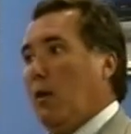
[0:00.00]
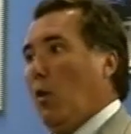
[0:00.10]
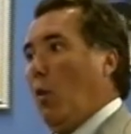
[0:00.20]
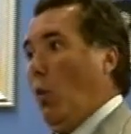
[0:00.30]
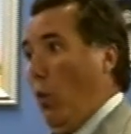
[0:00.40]

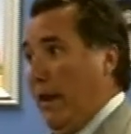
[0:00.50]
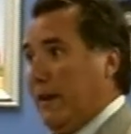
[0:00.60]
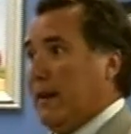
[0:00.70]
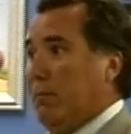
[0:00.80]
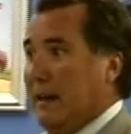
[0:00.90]
With a
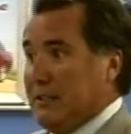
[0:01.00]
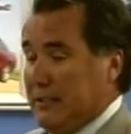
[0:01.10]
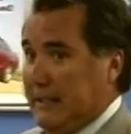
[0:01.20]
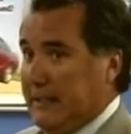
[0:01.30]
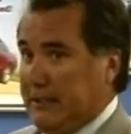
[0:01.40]
combustion
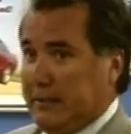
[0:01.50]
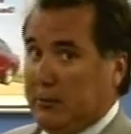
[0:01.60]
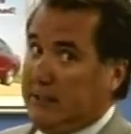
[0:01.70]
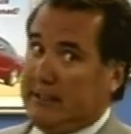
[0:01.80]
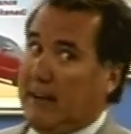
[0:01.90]
engine,
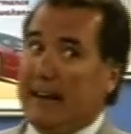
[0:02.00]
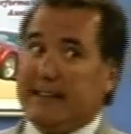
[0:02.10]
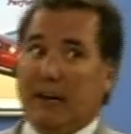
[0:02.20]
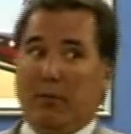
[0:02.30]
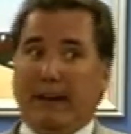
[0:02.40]
which is not
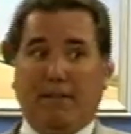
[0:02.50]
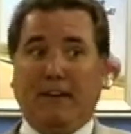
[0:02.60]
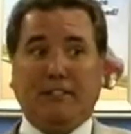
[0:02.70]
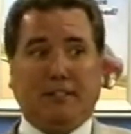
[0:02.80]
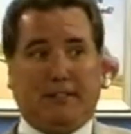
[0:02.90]
terribly
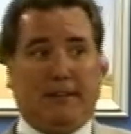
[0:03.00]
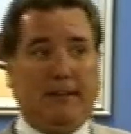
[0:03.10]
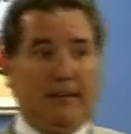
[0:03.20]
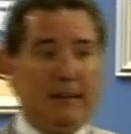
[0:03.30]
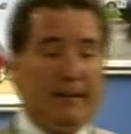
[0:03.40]
efficient,
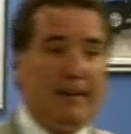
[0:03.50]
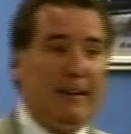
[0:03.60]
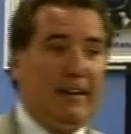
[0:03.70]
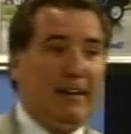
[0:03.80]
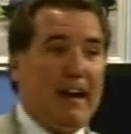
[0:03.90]

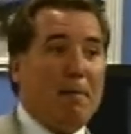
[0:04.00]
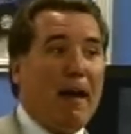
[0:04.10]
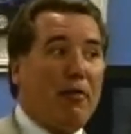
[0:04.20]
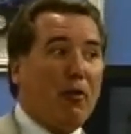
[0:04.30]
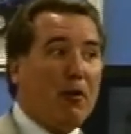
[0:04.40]

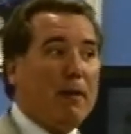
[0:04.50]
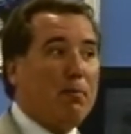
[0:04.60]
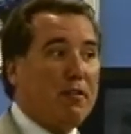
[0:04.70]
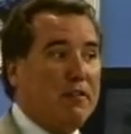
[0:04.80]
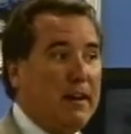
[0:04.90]
about
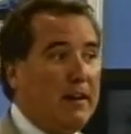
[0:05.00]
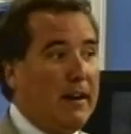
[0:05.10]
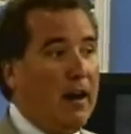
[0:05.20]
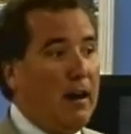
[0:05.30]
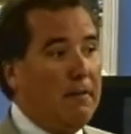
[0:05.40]
30%
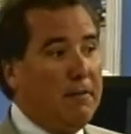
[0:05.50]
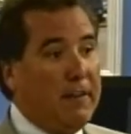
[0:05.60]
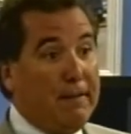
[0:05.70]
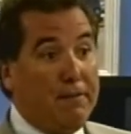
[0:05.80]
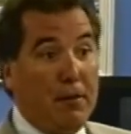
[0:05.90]
of the
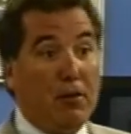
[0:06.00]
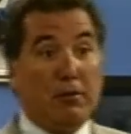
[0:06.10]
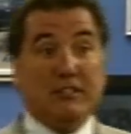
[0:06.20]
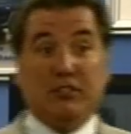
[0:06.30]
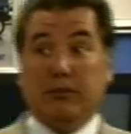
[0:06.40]
fuel
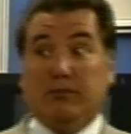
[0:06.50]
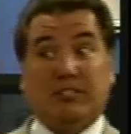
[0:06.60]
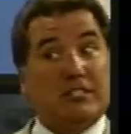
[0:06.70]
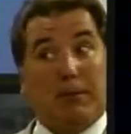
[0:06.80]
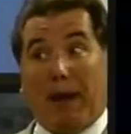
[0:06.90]
is used
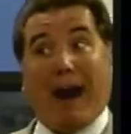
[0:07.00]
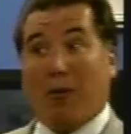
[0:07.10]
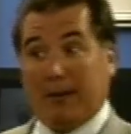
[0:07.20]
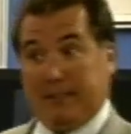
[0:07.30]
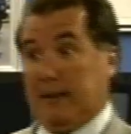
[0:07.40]
just to power
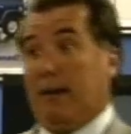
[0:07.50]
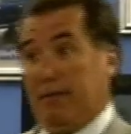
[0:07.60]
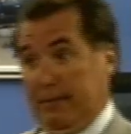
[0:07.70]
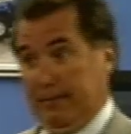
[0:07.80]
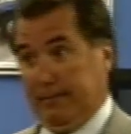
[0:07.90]
itself.
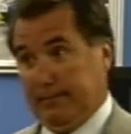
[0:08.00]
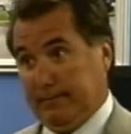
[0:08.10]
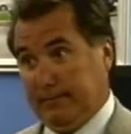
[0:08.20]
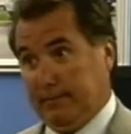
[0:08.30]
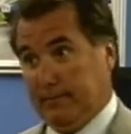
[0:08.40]

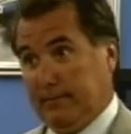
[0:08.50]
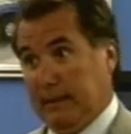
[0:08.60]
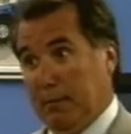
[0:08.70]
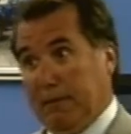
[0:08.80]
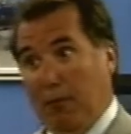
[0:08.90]

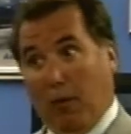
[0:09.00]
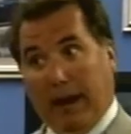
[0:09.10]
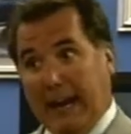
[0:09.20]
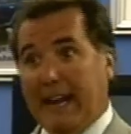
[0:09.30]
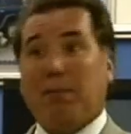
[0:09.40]
Before
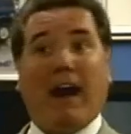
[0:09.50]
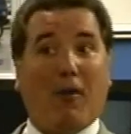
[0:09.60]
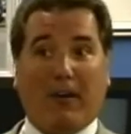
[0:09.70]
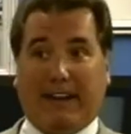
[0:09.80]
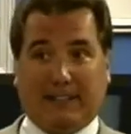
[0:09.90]
any power
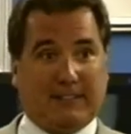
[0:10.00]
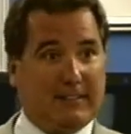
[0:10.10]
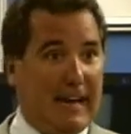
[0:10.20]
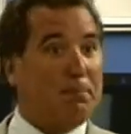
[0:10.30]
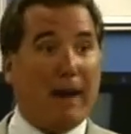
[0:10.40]
gets to
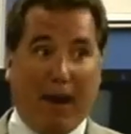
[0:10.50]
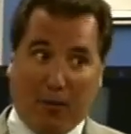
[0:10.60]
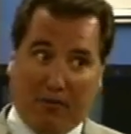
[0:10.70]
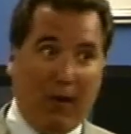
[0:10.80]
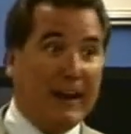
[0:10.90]
that
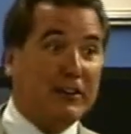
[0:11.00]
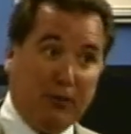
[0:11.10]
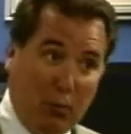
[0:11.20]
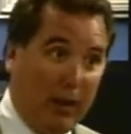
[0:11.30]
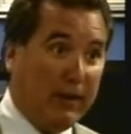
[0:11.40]
powertrain to the
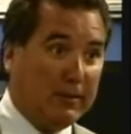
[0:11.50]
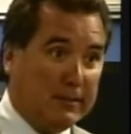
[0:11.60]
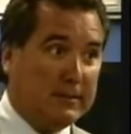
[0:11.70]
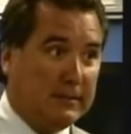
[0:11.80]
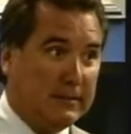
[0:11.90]

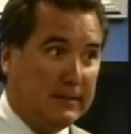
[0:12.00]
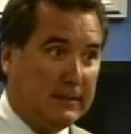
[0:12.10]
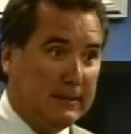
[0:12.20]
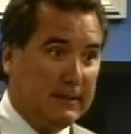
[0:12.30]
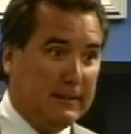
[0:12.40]
wheels,
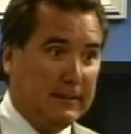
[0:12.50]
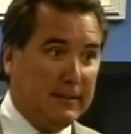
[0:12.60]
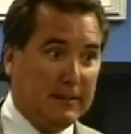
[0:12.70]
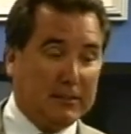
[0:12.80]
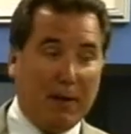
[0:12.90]

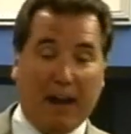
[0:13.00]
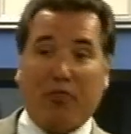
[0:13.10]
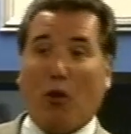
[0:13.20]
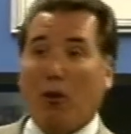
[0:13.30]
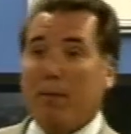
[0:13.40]
there's about a
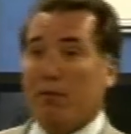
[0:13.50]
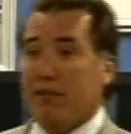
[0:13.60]
30%